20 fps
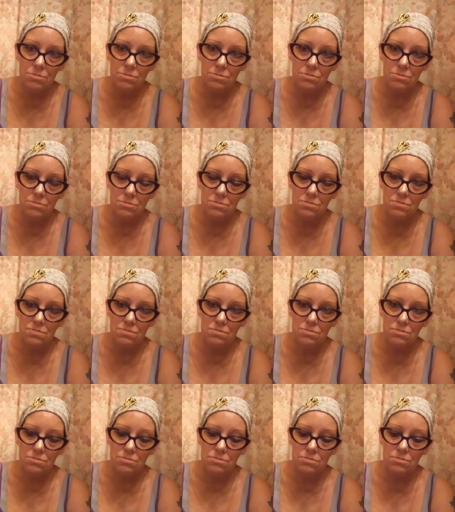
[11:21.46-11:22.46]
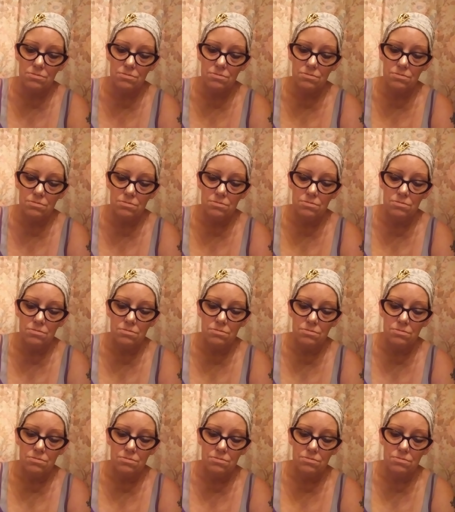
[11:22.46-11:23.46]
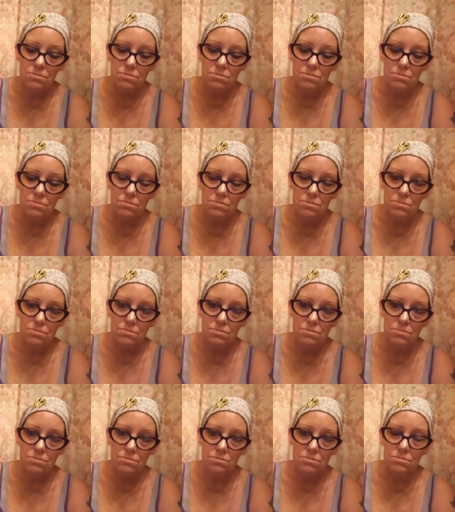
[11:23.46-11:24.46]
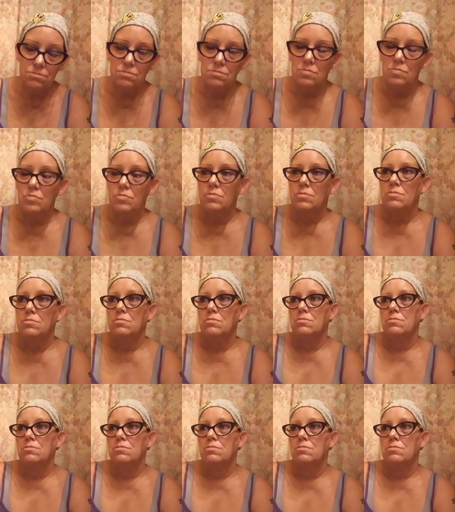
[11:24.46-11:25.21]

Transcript: (no one is talking)